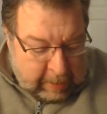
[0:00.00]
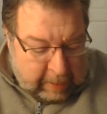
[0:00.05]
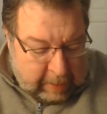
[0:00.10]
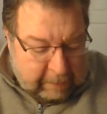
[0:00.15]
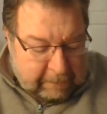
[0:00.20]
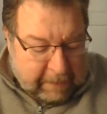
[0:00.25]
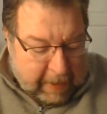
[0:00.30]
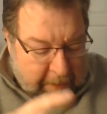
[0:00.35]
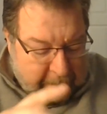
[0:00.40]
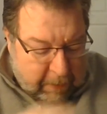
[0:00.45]

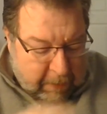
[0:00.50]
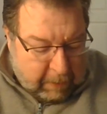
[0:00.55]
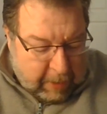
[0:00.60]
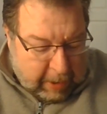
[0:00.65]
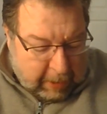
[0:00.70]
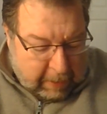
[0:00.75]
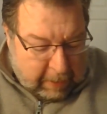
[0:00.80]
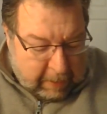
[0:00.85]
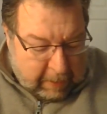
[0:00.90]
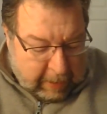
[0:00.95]
Favorite
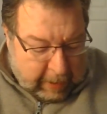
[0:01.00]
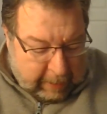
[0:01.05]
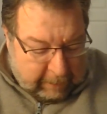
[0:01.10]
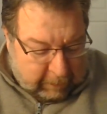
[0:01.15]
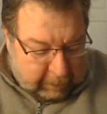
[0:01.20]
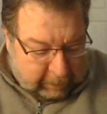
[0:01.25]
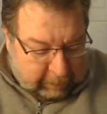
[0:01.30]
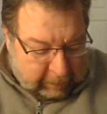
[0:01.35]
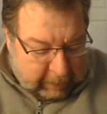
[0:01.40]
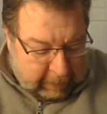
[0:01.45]
record I've
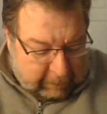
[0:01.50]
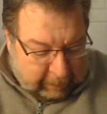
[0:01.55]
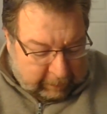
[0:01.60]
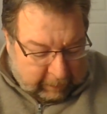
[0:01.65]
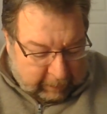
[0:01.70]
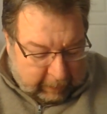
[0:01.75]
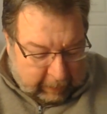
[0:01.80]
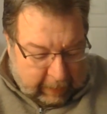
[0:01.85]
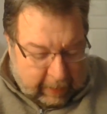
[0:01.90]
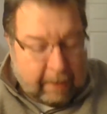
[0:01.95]
received as
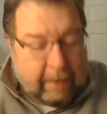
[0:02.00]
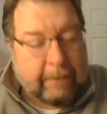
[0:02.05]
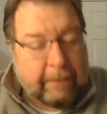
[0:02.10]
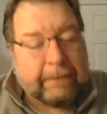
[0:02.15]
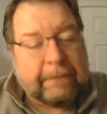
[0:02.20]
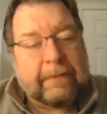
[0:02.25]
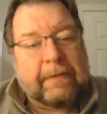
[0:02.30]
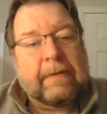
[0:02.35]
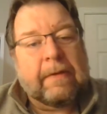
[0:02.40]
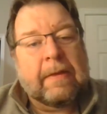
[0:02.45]
a
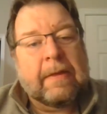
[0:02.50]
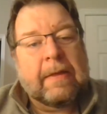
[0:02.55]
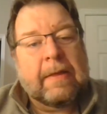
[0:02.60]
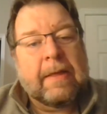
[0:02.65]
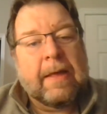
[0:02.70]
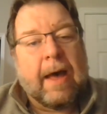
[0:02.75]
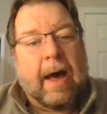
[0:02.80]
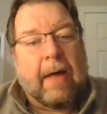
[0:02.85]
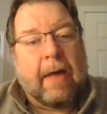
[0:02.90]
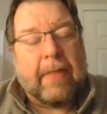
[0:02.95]
gift,
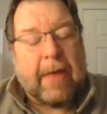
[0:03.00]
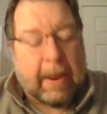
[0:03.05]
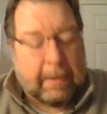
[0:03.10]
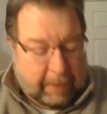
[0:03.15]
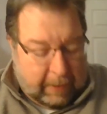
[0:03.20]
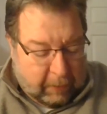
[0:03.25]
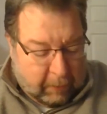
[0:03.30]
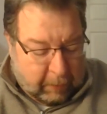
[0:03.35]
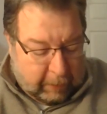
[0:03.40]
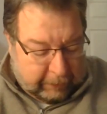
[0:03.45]
that'd
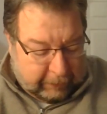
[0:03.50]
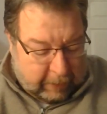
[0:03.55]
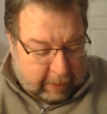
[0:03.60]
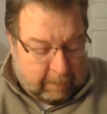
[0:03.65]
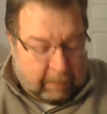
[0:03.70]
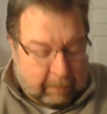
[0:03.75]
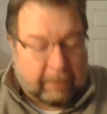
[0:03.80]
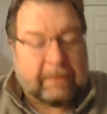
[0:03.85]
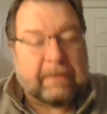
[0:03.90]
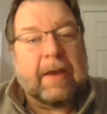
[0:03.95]
be question
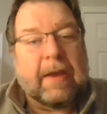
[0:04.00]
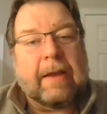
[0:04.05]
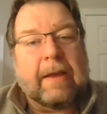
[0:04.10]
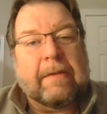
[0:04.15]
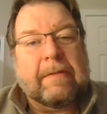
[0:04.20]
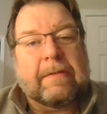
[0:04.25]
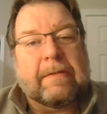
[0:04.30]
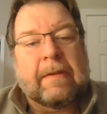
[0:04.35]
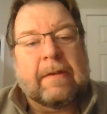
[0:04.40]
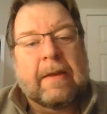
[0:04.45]
number
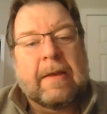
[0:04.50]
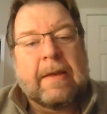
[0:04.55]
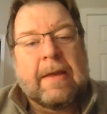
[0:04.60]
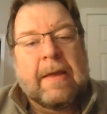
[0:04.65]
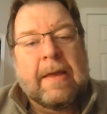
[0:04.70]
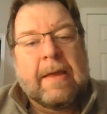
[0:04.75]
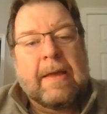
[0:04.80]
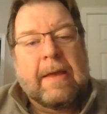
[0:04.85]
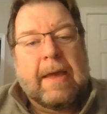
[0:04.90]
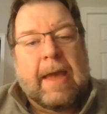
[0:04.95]
6.
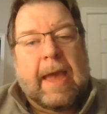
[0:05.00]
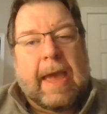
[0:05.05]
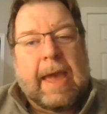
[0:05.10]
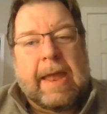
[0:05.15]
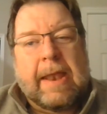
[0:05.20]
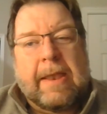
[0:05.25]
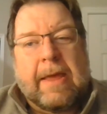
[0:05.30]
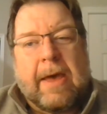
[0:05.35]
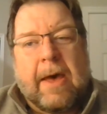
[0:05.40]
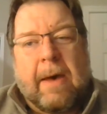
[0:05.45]

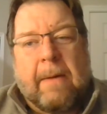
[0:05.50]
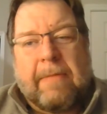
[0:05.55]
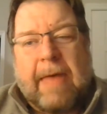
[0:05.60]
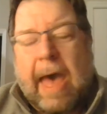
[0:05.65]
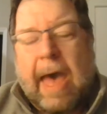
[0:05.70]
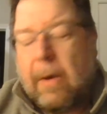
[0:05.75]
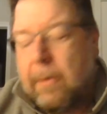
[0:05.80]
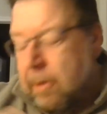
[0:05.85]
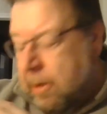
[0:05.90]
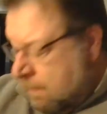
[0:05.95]
And
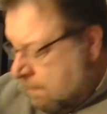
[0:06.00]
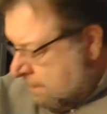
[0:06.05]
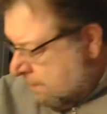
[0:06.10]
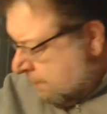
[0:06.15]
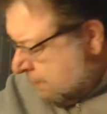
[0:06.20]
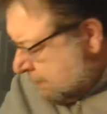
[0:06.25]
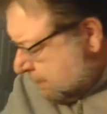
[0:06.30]
that one,